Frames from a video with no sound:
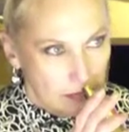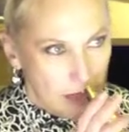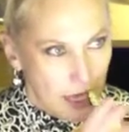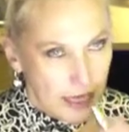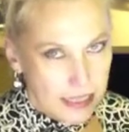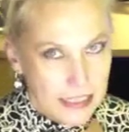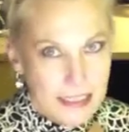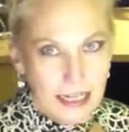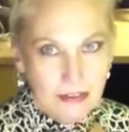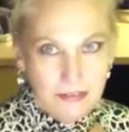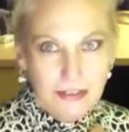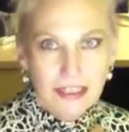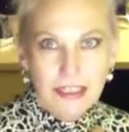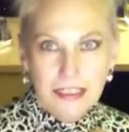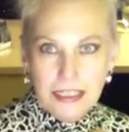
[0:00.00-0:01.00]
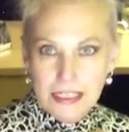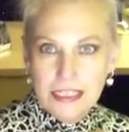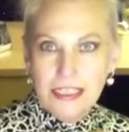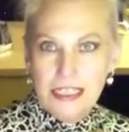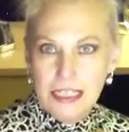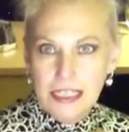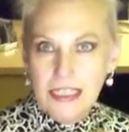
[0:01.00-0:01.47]
I can definitely
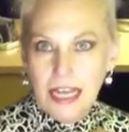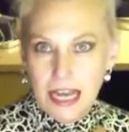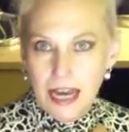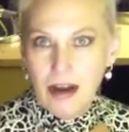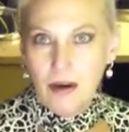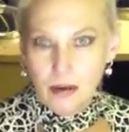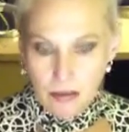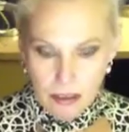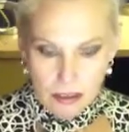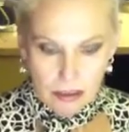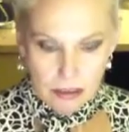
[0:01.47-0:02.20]
see now.